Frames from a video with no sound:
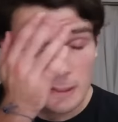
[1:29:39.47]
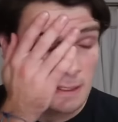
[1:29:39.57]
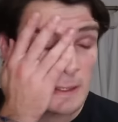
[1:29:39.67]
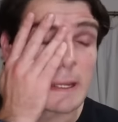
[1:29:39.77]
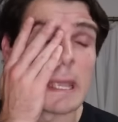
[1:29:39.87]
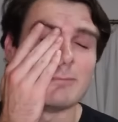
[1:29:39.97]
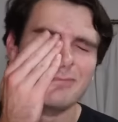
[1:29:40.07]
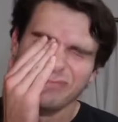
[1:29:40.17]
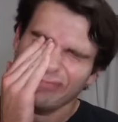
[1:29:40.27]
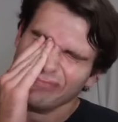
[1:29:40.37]
Okay.
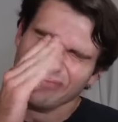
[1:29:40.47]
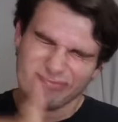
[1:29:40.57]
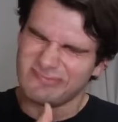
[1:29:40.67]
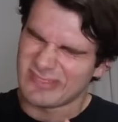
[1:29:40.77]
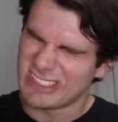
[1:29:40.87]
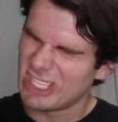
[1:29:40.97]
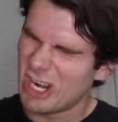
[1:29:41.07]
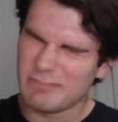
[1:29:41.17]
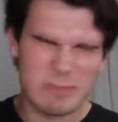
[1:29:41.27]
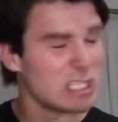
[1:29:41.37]
Sir,